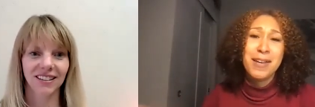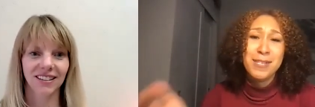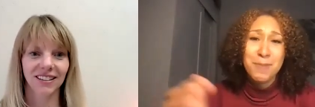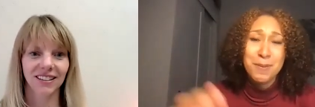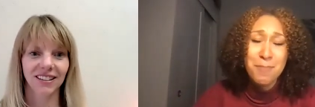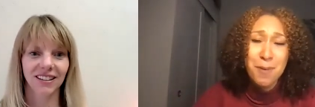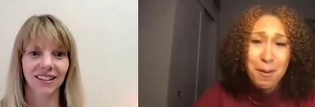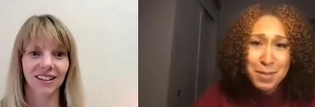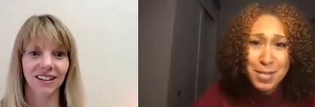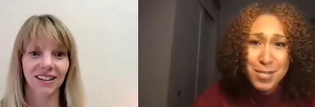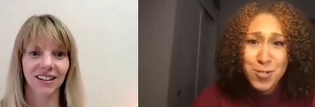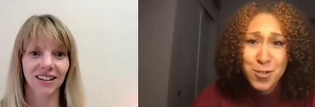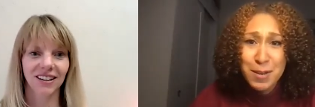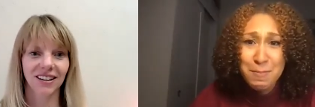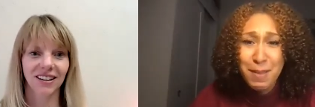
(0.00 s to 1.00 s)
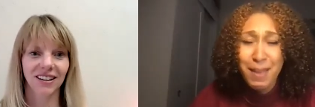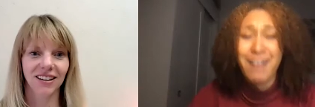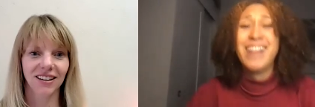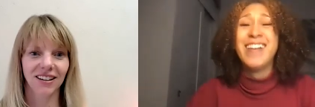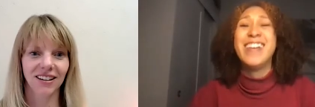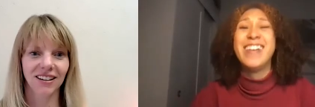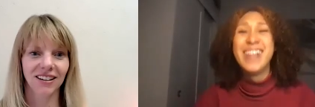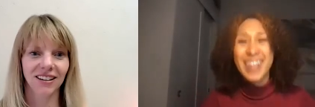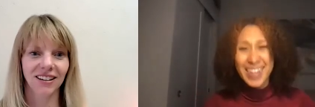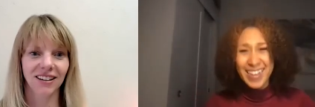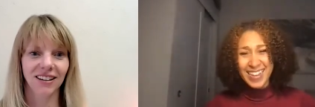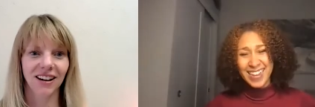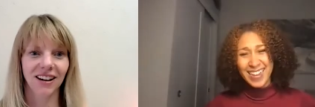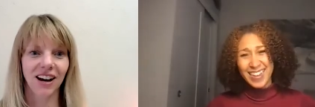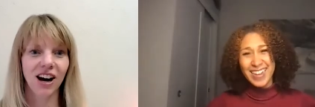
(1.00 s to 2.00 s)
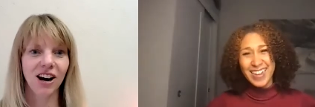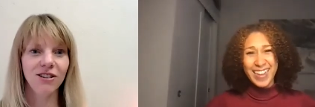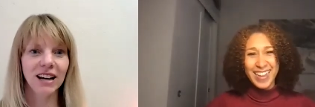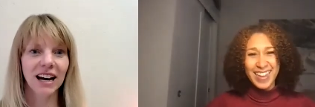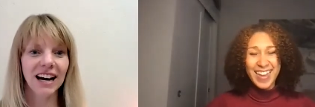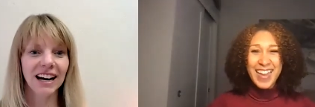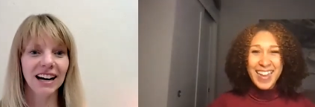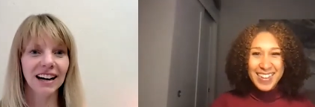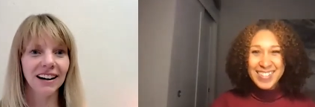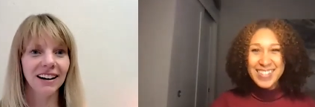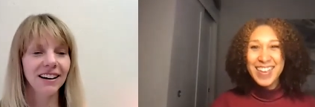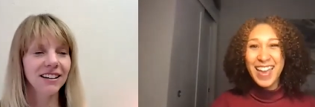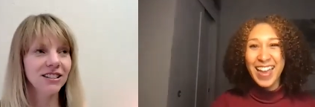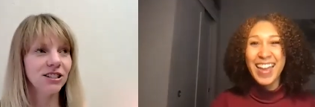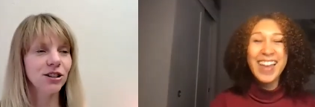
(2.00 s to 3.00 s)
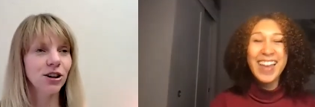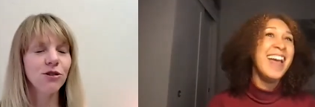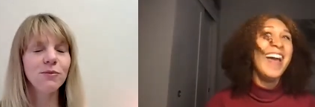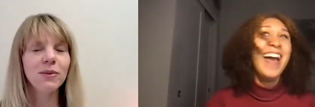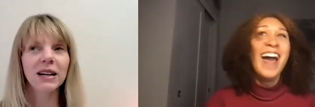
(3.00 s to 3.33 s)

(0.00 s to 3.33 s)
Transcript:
Speaker 1: husband bought me a treadmill
Speaker 2: oh yeah so